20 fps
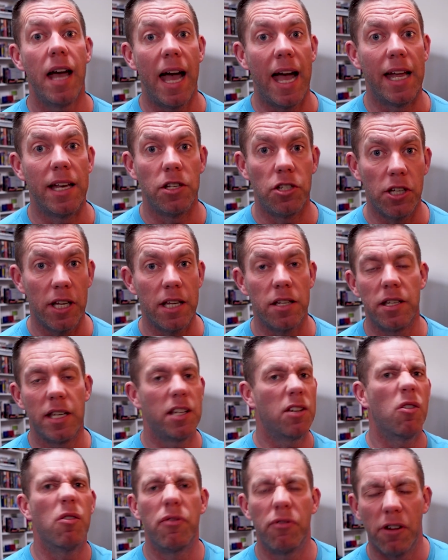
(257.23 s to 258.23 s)
and
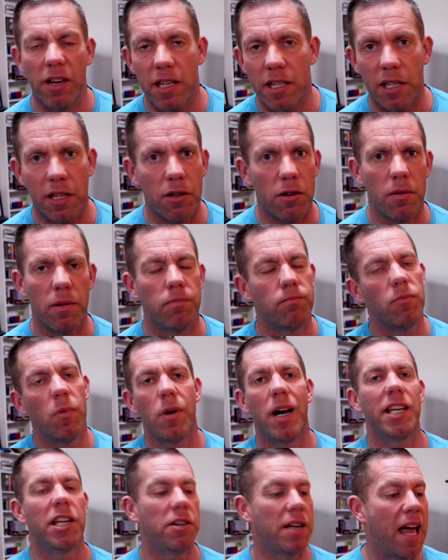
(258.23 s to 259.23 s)
G-Sync or FreeSync.
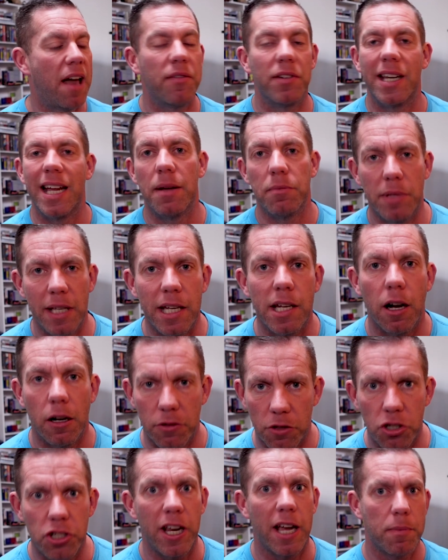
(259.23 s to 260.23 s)
I don't have an AMD card
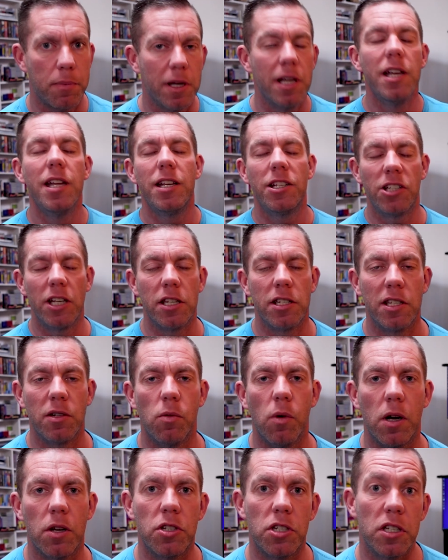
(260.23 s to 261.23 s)
to check, but G-Sync
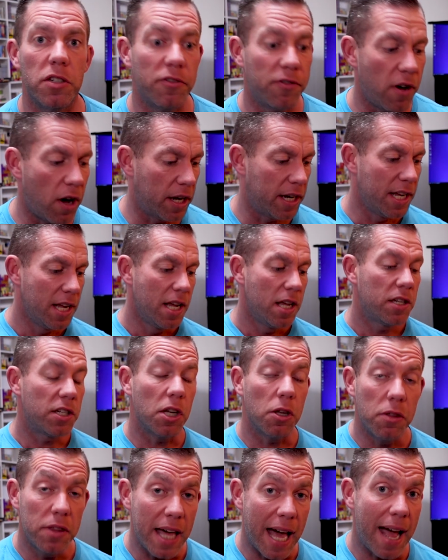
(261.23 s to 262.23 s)
works just fine.
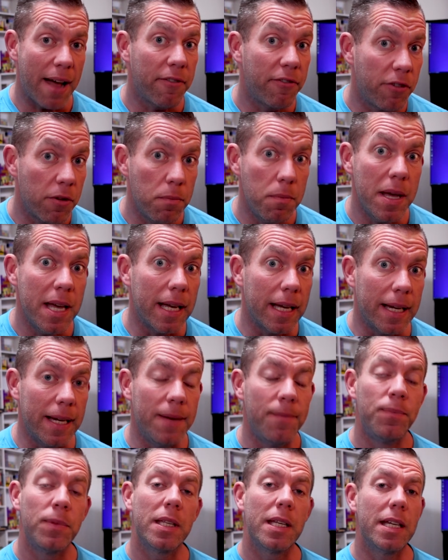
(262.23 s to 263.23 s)
So that, for me,
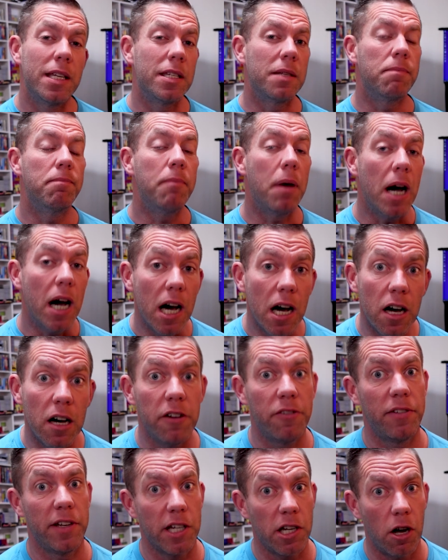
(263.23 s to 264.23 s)
is the
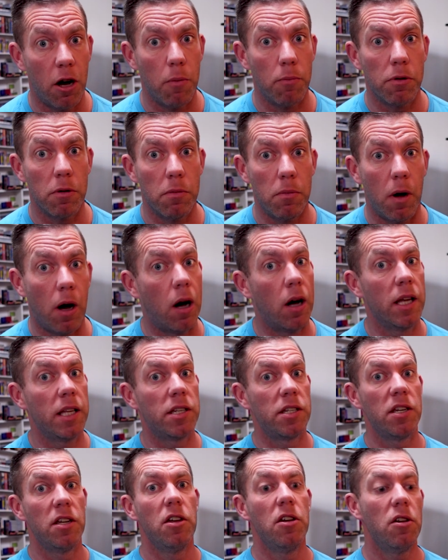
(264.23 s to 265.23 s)
perfect
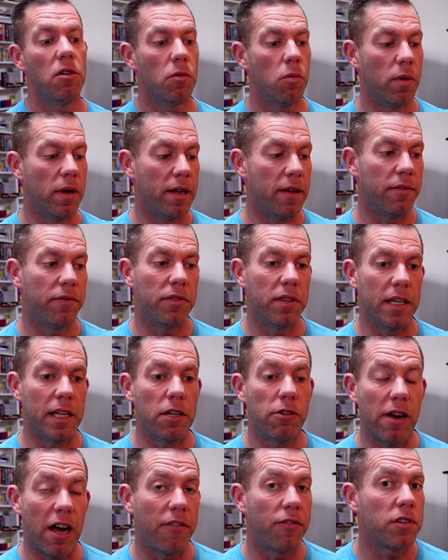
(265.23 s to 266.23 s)
compromise with the
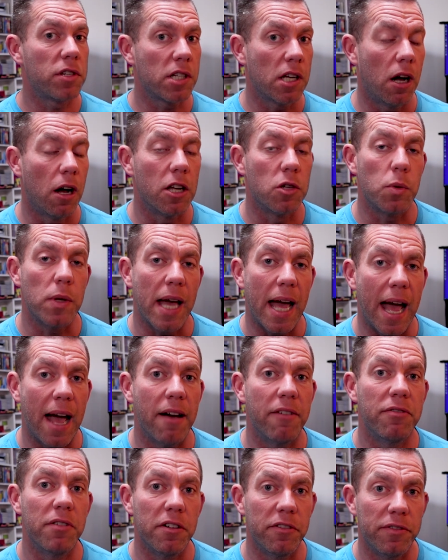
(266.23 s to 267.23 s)
graphics cards we
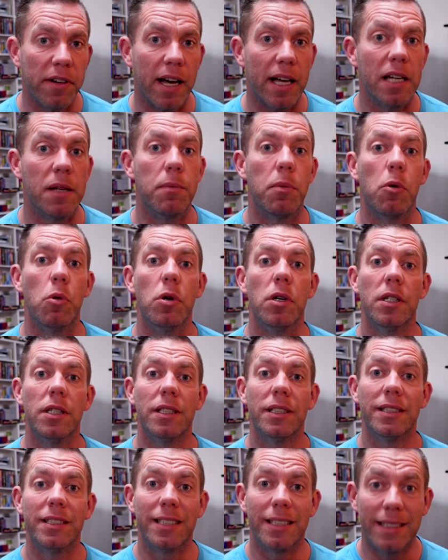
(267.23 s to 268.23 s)
have available
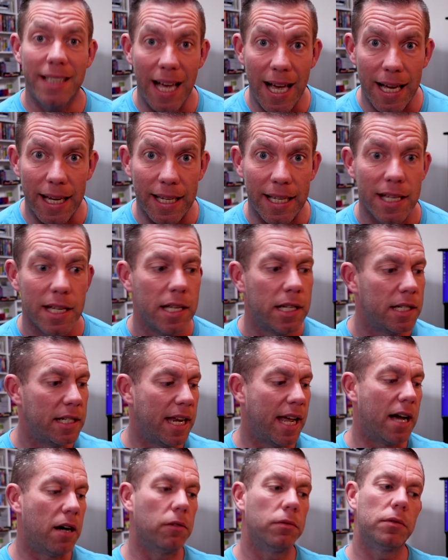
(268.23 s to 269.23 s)
today.
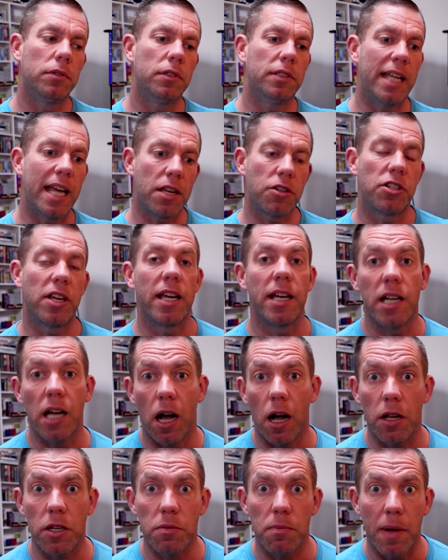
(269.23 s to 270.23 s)
Now, next-gen
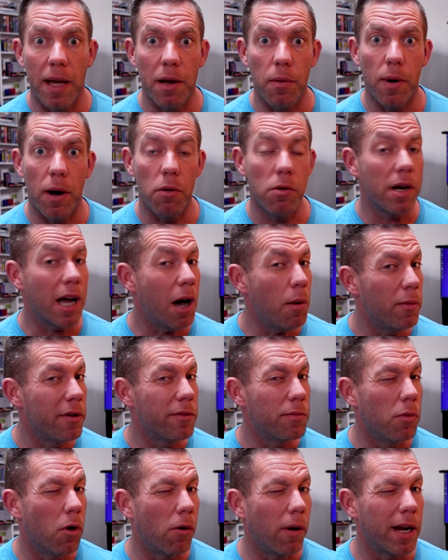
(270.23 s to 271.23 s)
cards may well come with
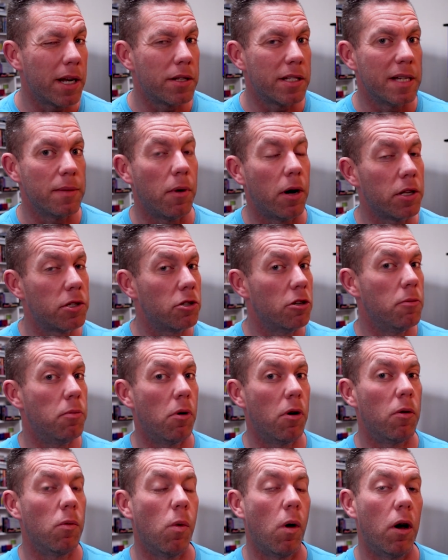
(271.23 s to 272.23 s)
more HDMI
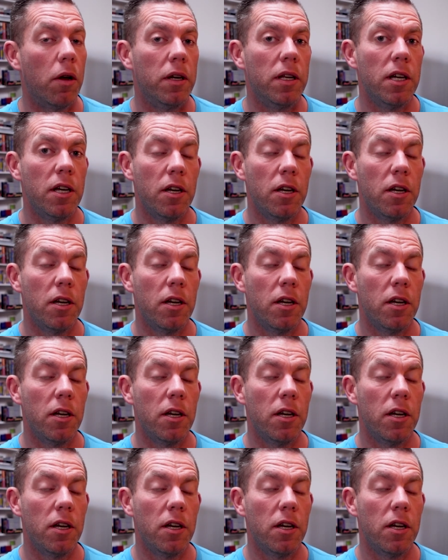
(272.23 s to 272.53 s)
2.1